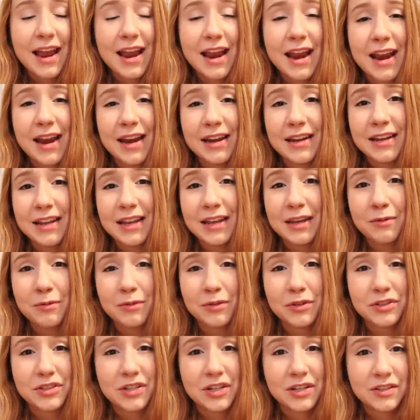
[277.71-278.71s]
and it
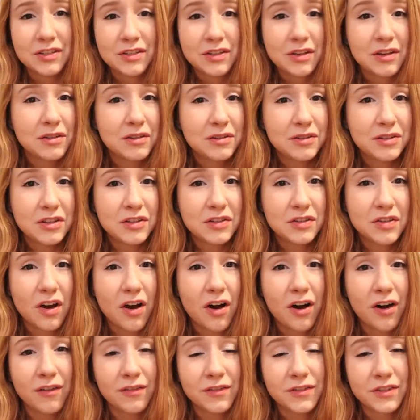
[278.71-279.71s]
will just
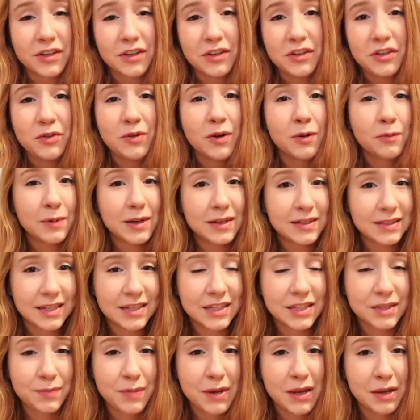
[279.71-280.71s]
dissolve. So you do a rinse
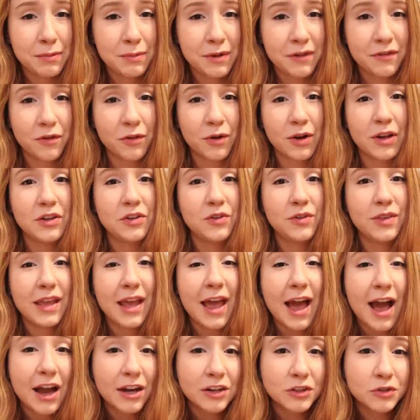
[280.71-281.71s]
and spin before you do
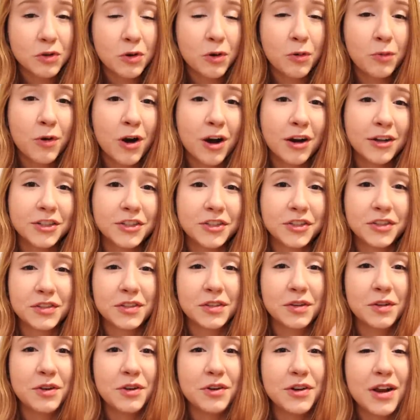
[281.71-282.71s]
the actual wash
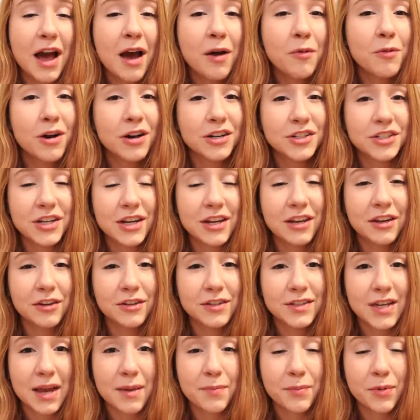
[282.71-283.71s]
so you're not washing
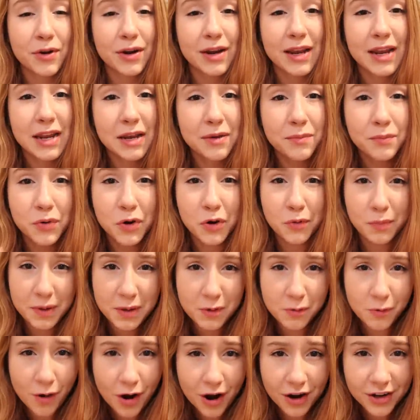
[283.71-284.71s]
your diaper in
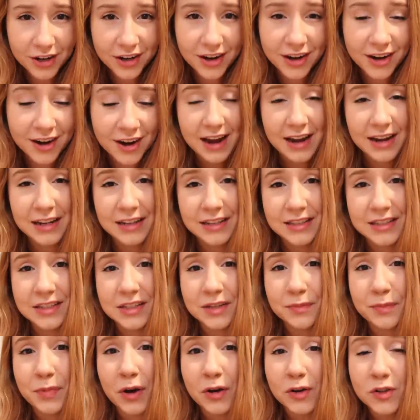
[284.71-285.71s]
poopy water and it's
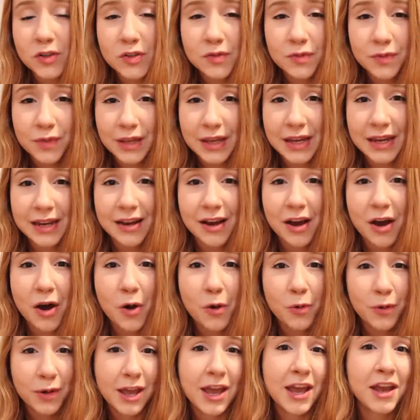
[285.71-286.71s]
supposedly
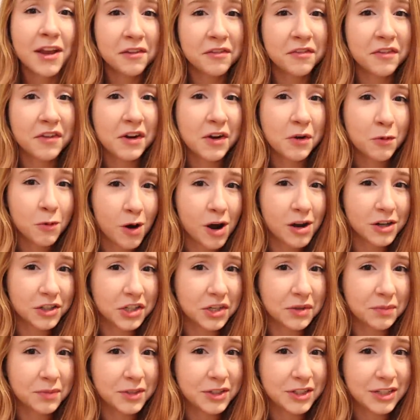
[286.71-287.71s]
okay for your
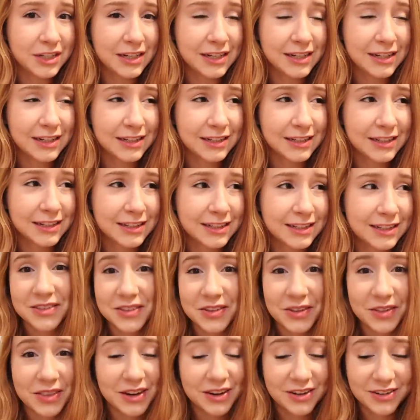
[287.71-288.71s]
washing machine.
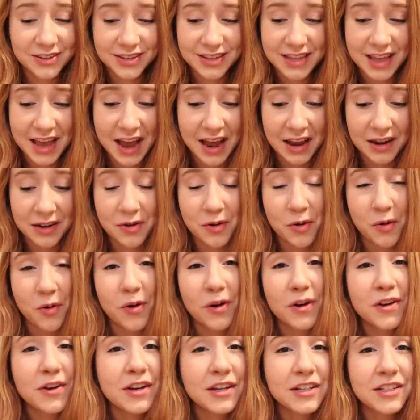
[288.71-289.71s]
So there's that.
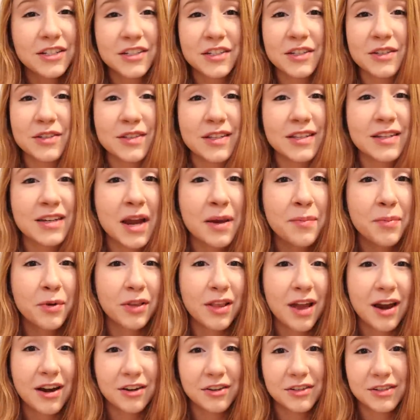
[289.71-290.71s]
Or you can just use the diaper
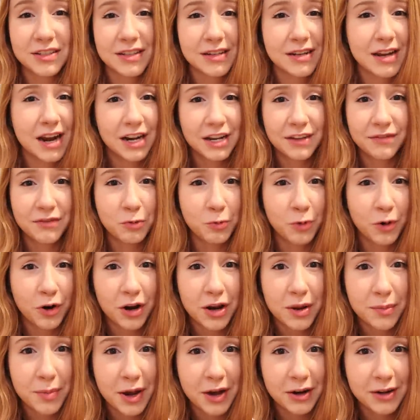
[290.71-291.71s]
liners and not even
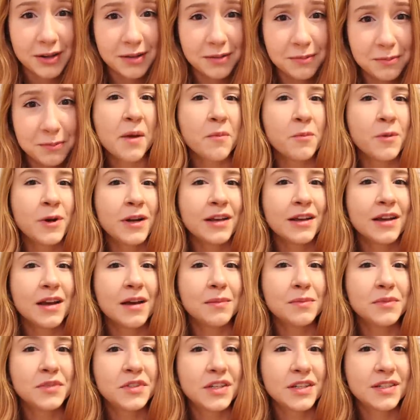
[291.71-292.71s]
worry about it. And when it
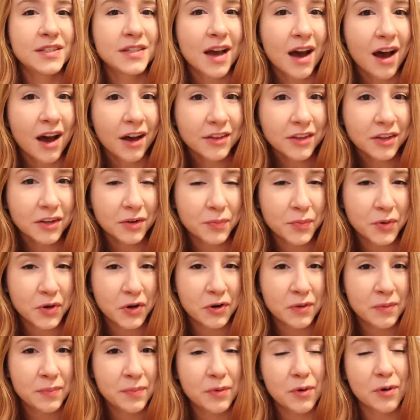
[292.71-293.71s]
comes to toddler
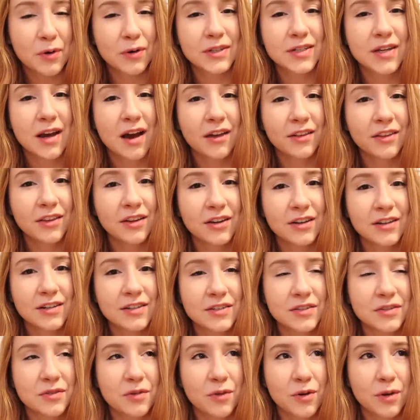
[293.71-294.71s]
poop or
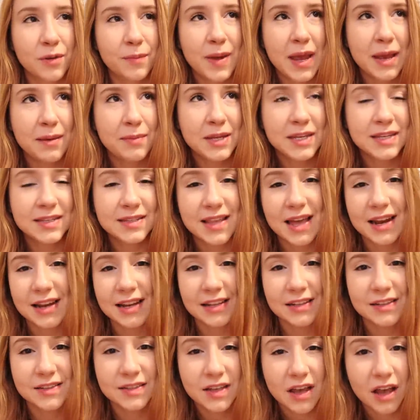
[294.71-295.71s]
toddlers or babies that
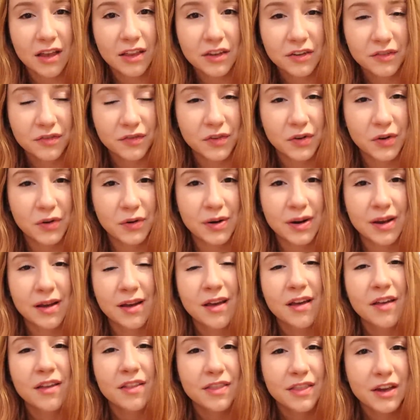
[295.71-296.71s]
eat solid food,
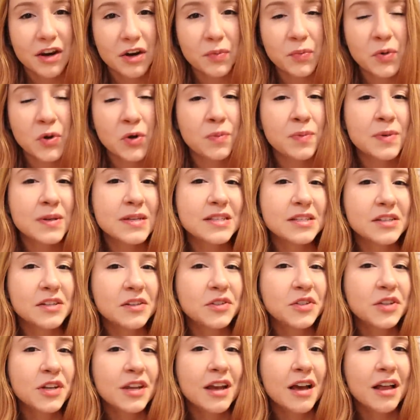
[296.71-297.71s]
their poop is
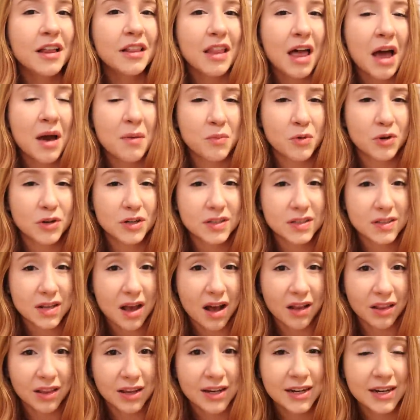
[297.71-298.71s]
usually a lot more
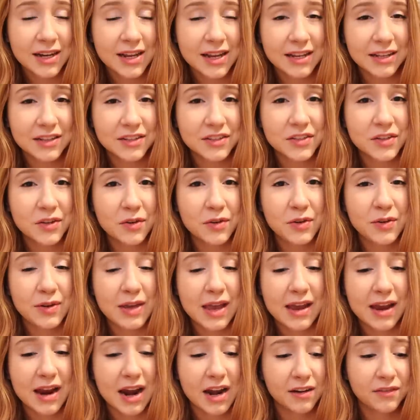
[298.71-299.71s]
solid. And so you
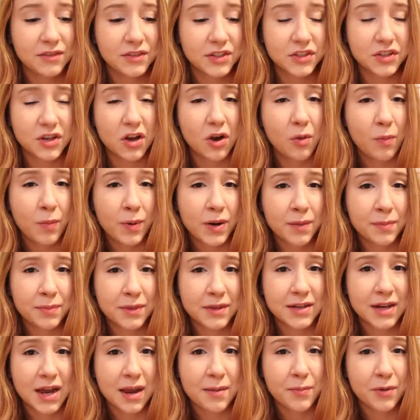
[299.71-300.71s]
can kind of just open up
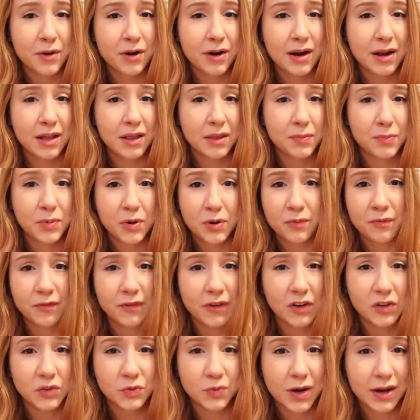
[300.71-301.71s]
the diaper and the poop
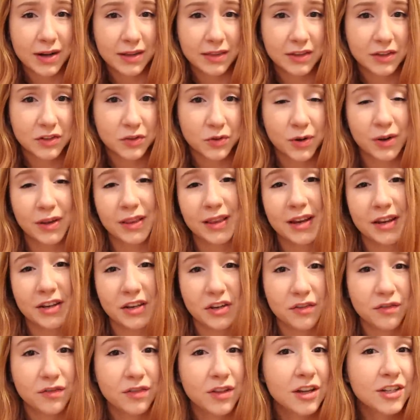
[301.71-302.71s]
falls right in the toilet
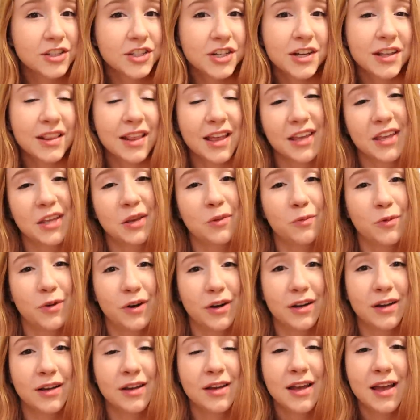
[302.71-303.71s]
and you flush it like you
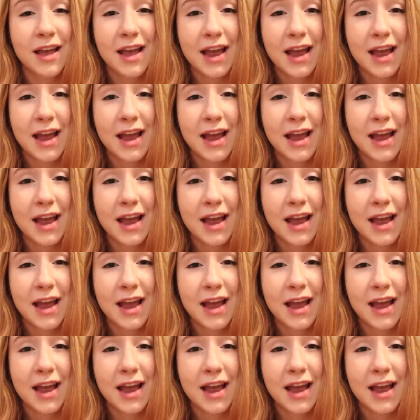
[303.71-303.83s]
would